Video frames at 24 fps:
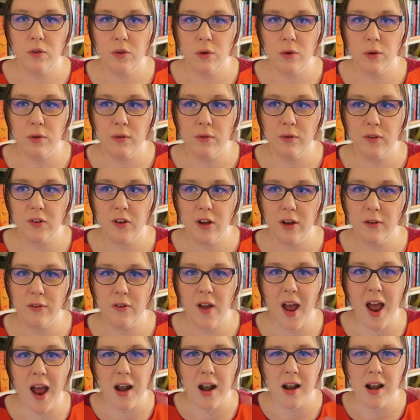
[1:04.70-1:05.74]
sort of stuff,
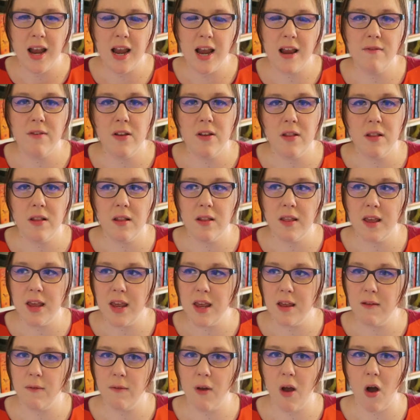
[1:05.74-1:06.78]
and even
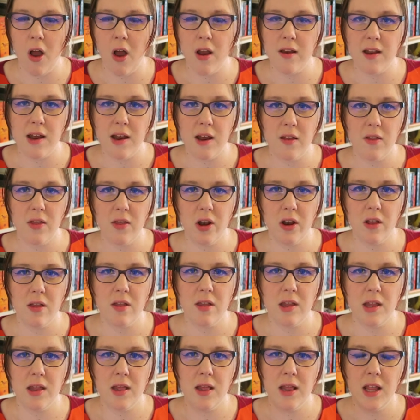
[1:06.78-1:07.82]
the idea that
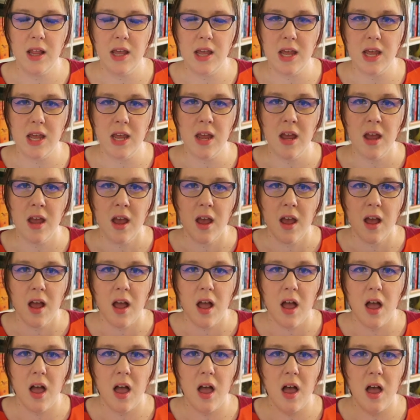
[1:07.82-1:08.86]
it's in the
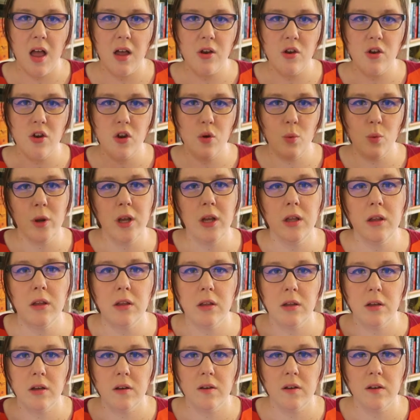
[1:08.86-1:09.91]
New
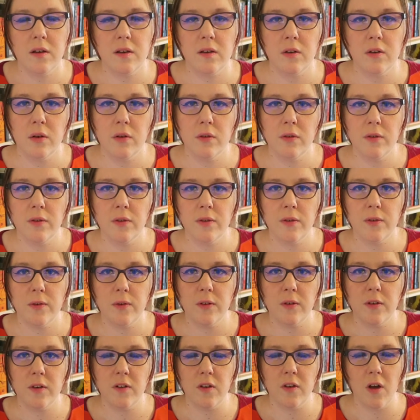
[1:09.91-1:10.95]
England sort of
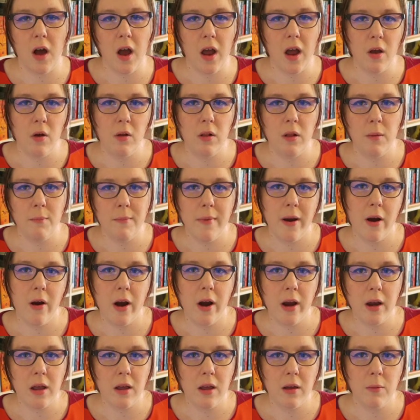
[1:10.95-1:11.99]
style
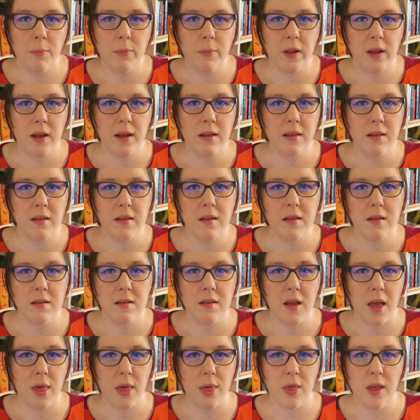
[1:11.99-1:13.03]
America
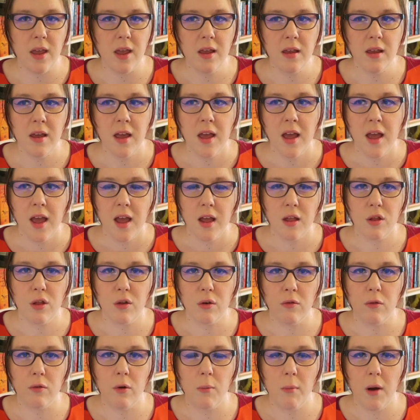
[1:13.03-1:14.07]
places. I think it
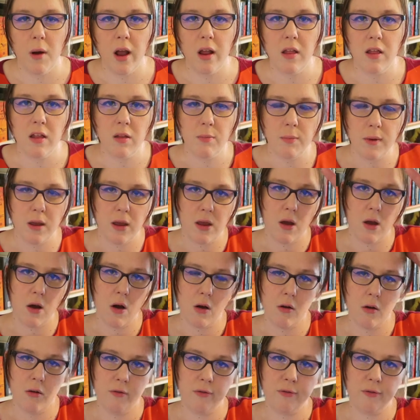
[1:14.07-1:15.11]
sort of reminds me
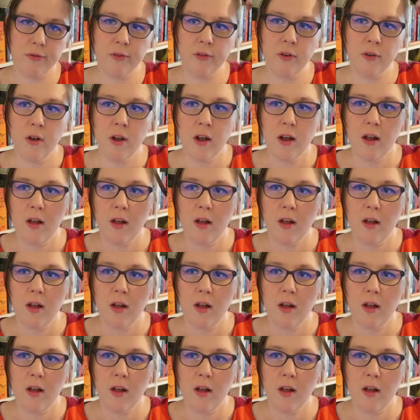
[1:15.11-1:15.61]
of